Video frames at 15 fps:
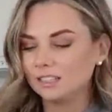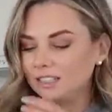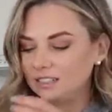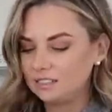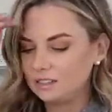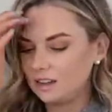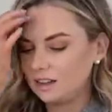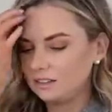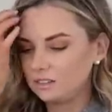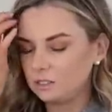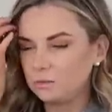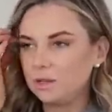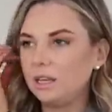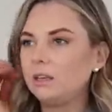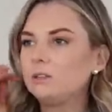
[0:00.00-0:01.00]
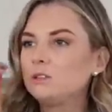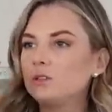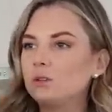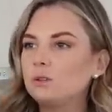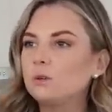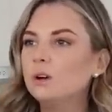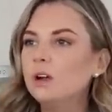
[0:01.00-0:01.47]
Liz asked me
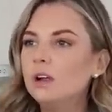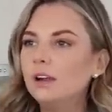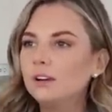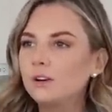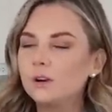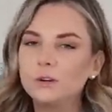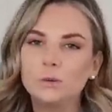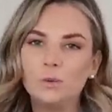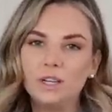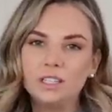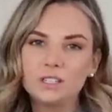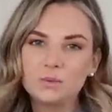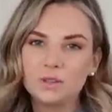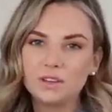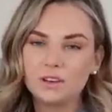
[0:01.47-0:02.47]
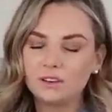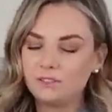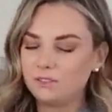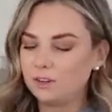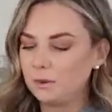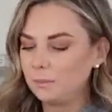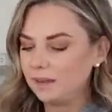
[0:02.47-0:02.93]
to go to Winners with her
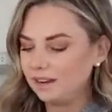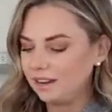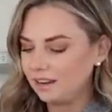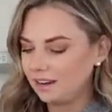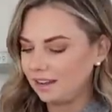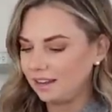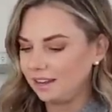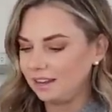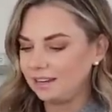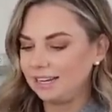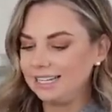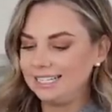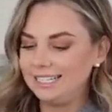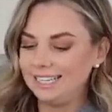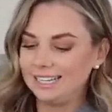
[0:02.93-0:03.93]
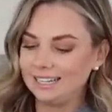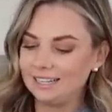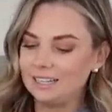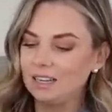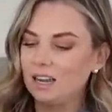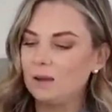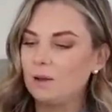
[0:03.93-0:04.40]
for a minute and I did.
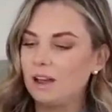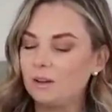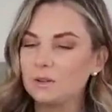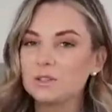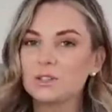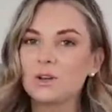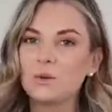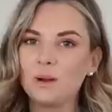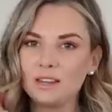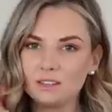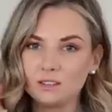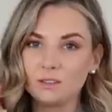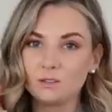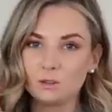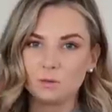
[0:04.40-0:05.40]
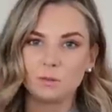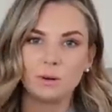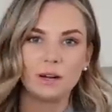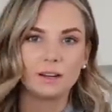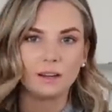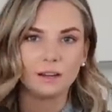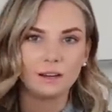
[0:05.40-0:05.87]
I also went to the
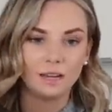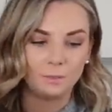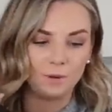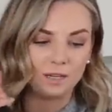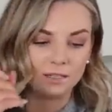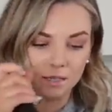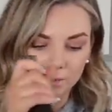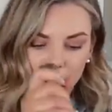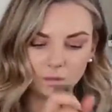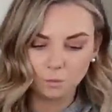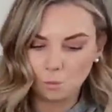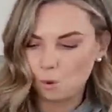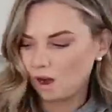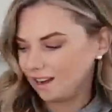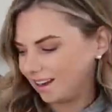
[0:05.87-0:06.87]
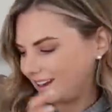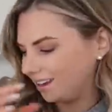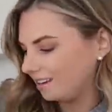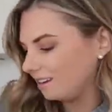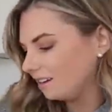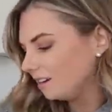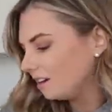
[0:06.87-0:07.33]
supermarket and I picked up some
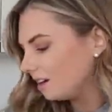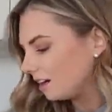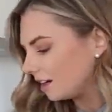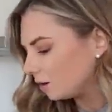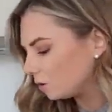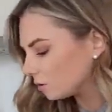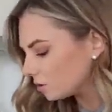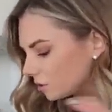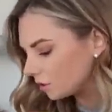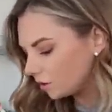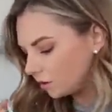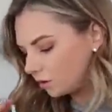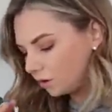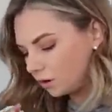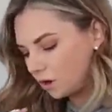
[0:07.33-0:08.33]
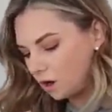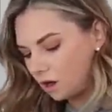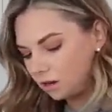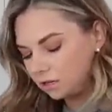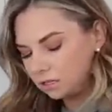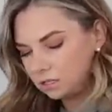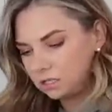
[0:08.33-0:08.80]
wine. I also
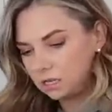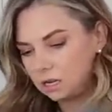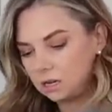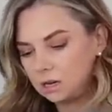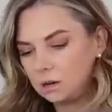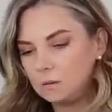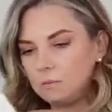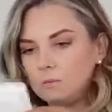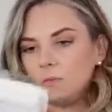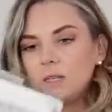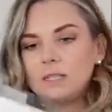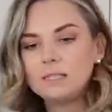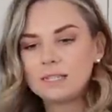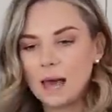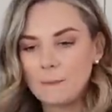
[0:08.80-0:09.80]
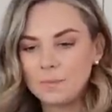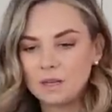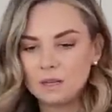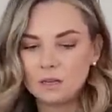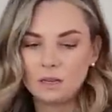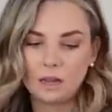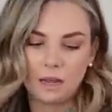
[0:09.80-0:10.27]
got some
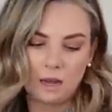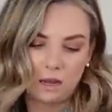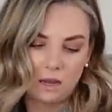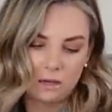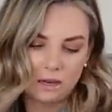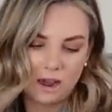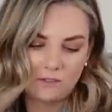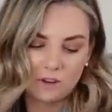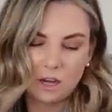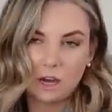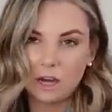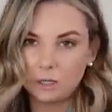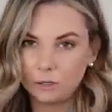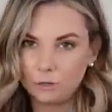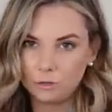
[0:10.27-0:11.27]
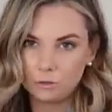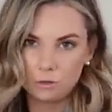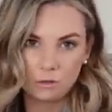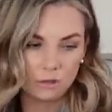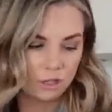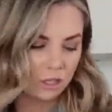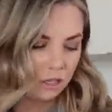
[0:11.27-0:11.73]
salmon and avocado
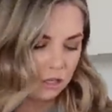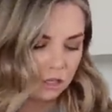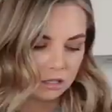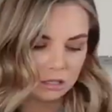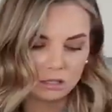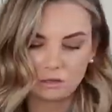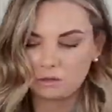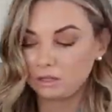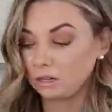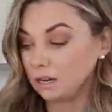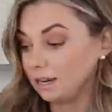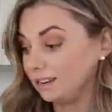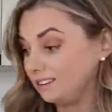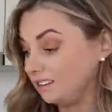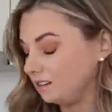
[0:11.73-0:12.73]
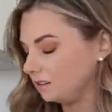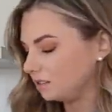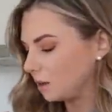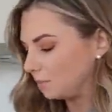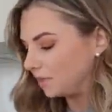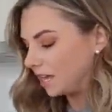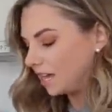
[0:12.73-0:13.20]
sushi just because I I need to eat
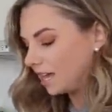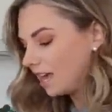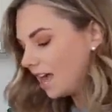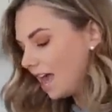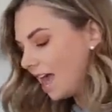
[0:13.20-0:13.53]
something.